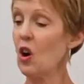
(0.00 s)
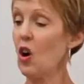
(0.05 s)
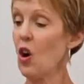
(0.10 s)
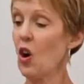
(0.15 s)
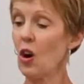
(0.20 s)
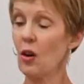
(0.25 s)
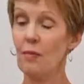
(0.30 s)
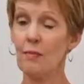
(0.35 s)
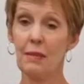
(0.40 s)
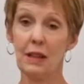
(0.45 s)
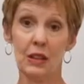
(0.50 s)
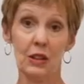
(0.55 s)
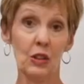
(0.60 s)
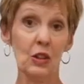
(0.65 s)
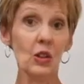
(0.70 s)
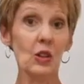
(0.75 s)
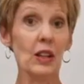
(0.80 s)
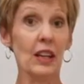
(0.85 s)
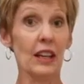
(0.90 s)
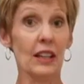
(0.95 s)
our
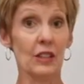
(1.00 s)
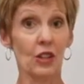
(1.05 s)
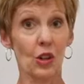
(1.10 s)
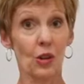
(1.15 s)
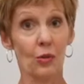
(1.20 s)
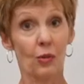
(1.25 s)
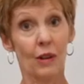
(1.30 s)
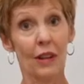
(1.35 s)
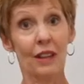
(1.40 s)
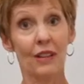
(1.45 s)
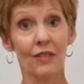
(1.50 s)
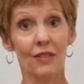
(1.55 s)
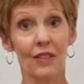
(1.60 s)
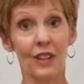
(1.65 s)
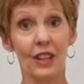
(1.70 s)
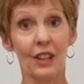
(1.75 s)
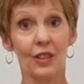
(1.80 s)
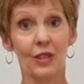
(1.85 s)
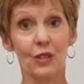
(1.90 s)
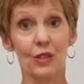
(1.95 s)
middle and our ring
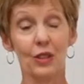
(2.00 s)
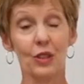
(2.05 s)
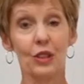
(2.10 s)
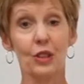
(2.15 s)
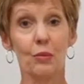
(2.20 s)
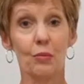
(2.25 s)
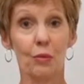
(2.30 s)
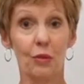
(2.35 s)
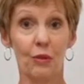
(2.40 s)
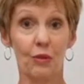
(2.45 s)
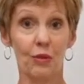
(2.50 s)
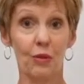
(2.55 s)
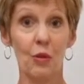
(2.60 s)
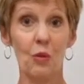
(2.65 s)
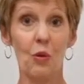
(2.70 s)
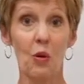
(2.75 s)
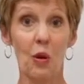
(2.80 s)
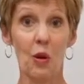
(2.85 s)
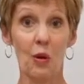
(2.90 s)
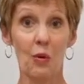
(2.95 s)
fingers to
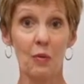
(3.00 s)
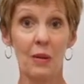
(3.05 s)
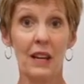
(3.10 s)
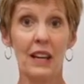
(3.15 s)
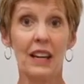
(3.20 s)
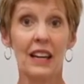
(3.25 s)
perform